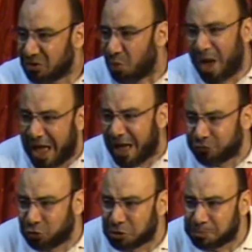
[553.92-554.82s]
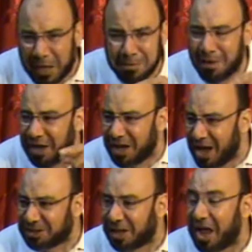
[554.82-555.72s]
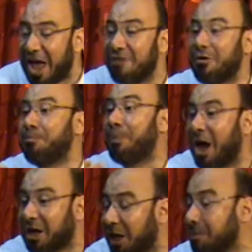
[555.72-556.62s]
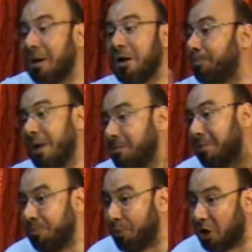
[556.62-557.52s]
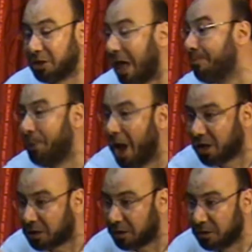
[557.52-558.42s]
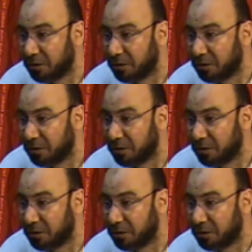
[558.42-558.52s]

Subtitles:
Why I have to spend my night and I have a buck in my pocket, a buck.